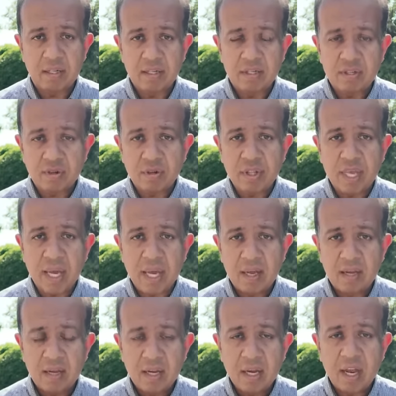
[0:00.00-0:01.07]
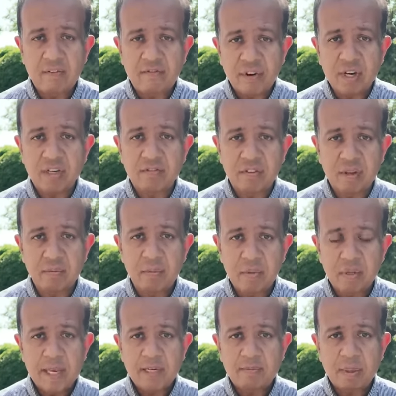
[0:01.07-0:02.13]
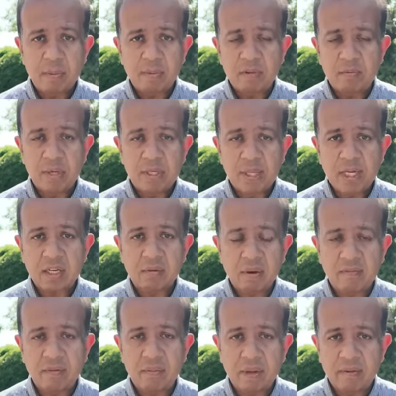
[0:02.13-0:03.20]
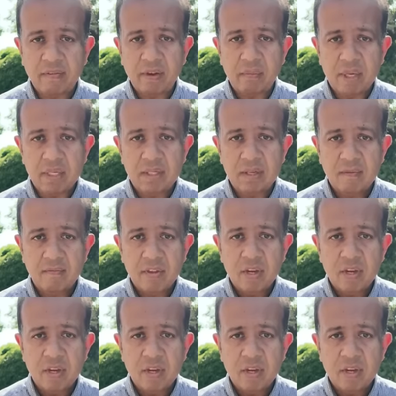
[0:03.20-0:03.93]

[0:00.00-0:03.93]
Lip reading: She stood there in front of them, these people who have been taken away from their families,